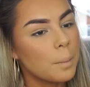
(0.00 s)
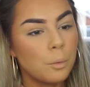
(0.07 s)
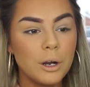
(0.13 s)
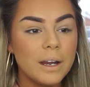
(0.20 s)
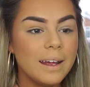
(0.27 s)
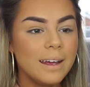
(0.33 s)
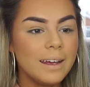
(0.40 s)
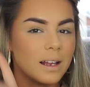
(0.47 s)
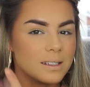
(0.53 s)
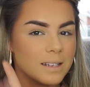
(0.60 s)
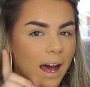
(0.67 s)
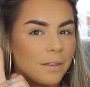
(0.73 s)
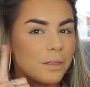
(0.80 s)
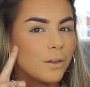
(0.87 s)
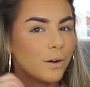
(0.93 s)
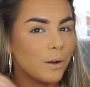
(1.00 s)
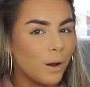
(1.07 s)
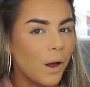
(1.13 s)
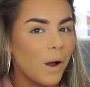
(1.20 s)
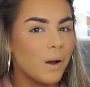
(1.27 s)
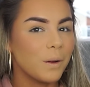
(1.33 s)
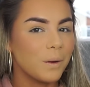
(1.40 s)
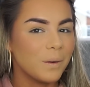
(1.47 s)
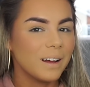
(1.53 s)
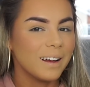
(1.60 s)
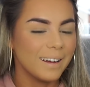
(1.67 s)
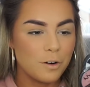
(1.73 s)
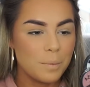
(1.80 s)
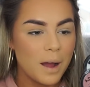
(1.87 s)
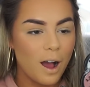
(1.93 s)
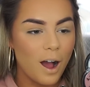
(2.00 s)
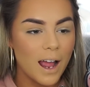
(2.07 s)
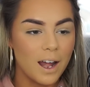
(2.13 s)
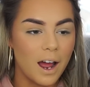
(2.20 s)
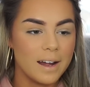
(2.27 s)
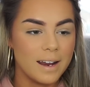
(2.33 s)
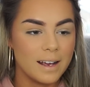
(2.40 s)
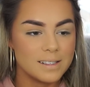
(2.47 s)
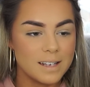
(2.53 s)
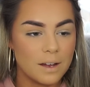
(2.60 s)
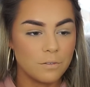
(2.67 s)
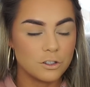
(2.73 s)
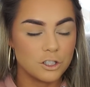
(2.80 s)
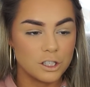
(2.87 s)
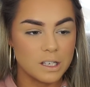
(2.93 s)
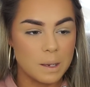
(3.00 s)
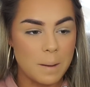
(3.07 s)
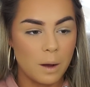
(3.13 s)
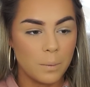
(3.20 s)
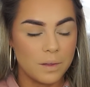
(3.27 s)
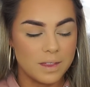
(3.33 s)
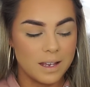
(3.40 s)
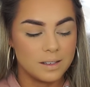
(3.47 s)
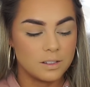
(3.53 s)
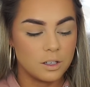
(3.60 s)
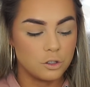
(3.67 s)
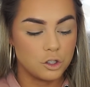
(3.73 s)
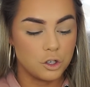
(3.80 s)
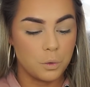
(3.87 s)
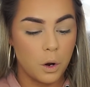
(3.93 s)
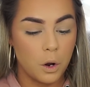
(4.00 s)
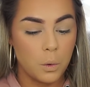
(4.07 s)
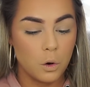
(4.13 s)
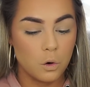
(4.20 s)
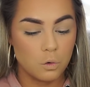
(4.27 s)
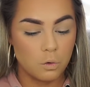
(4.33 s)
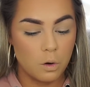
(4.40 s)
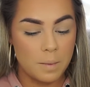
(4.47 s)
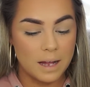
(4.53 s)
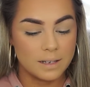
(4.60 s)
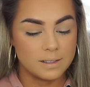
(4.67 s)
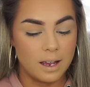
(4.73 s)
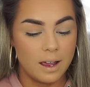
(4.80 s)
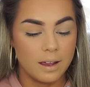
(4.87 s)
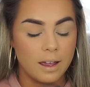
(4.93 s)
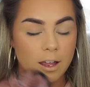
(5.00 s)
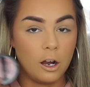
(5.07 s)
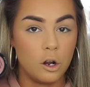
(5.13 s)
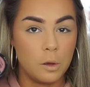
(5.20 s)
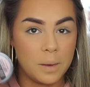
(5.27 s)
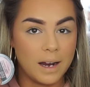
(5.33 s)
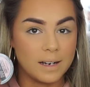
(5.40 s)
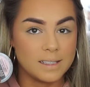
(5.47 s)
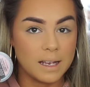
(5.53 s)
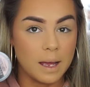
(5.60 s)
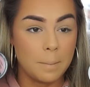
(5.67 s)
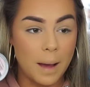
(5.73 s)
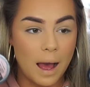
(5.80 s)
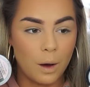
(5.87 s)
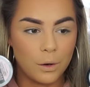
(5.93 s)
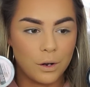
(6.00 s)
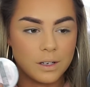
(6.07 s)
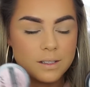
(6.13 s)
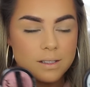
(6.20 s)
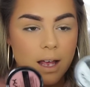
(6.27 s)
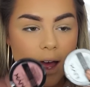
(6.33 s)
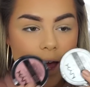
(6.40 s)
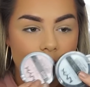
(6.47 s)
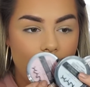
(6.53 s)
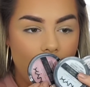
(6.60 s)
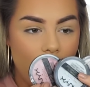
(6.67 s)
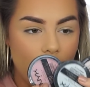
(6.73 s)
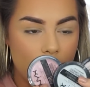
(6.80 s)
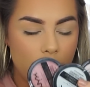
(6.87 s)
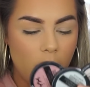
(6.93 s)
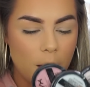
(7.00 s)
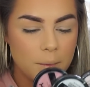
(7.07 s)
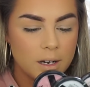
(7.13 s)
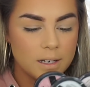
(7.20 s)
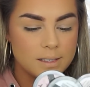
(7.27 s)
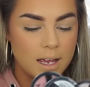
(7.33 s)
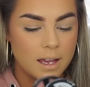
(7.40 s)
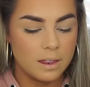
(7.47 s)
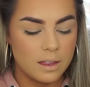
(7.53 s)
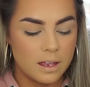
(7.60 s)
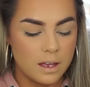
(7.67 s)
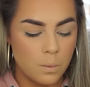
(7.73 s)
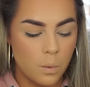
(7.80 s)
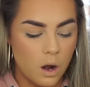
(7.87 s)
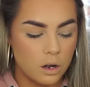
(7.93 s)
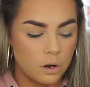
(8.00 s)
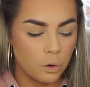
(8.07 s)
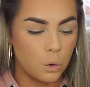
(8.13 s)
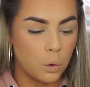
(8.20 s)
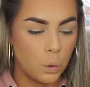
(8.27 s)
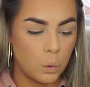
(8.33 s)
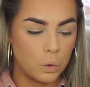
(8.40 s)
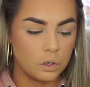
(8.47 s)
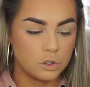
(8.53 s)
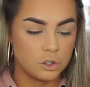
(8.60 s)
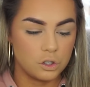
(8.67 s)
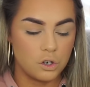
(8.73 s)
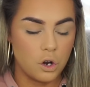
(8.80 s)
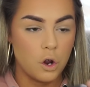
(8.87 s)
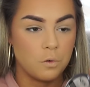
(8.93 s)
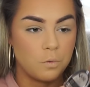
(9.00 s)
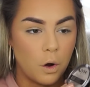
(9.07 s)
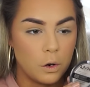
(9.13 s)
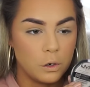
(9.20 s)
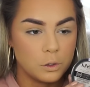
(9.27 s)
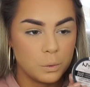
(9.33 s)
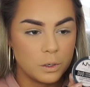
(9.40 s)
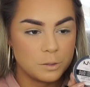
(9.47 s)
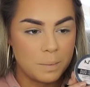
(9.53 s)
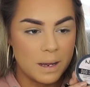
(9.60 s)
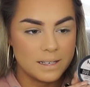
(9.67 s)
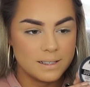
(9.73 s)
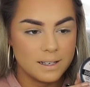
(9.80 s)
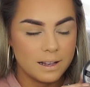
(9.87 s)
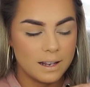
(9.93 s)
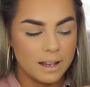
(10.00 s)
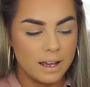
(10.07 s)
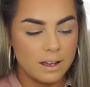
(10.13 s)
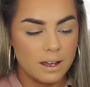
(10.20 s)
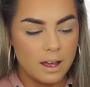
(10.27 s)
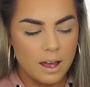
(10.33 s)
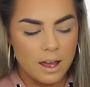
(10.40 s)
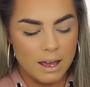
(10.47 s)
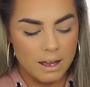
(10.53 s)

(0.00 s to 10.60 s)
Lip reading: Pretty. Let's add the glow. For my highlight, NYX have just come out with these Duo Chromatic Illuminating Powders. I'm gonna take the one called Snow Rose, which basically